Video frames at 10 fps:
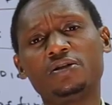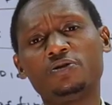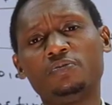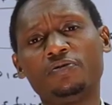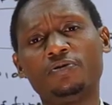
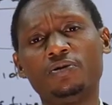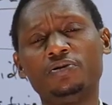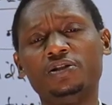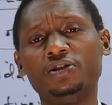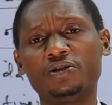to be
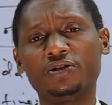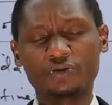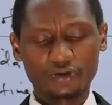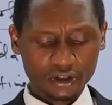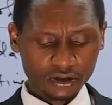followed in
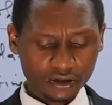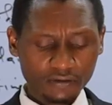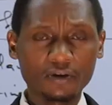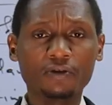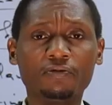situations
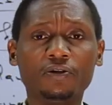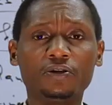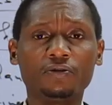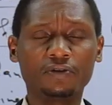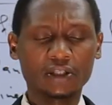of
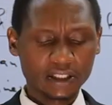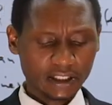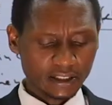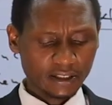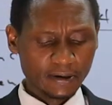conflict of
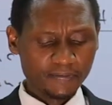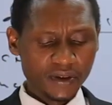interest.